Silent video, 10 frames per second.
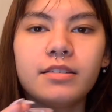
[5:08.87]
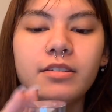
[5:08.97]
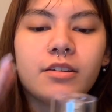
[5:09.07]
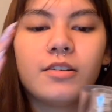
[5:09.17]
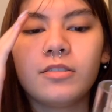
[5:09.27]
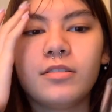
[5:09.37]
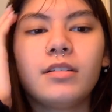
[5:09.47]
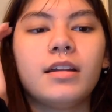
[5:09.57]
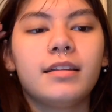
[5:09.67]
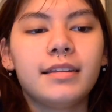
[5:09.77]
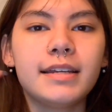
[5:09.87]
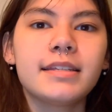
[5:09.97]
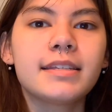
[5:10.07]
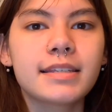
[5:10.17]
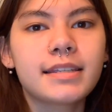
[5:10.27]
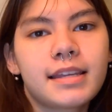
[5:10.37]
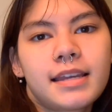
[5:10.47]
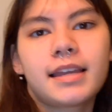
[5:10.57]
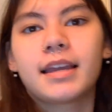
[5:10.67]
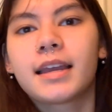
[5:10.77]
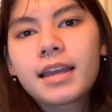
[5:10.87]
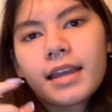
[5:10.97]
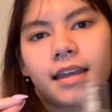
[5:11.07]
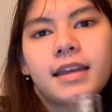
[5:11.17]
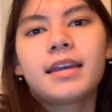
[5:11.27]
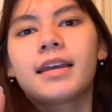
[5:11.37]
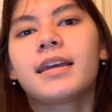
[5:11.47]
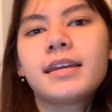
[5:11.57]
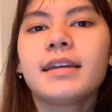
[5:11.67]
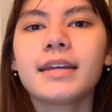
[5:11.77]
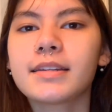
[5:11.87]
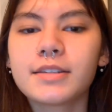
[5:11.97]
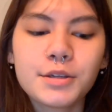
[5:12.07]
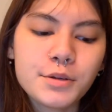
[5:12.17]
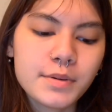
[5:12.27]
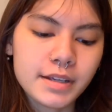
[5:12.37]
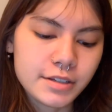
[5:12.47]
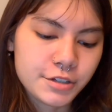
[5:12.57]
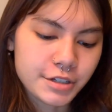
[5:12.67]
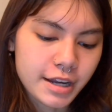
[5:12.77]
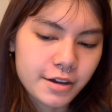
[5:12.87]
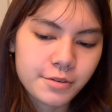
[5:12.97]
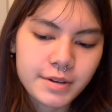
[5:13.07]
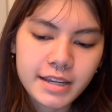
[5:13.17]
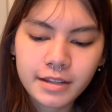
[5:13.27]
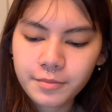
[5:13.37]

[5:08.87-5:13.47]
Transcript: So let's get to it, shall we?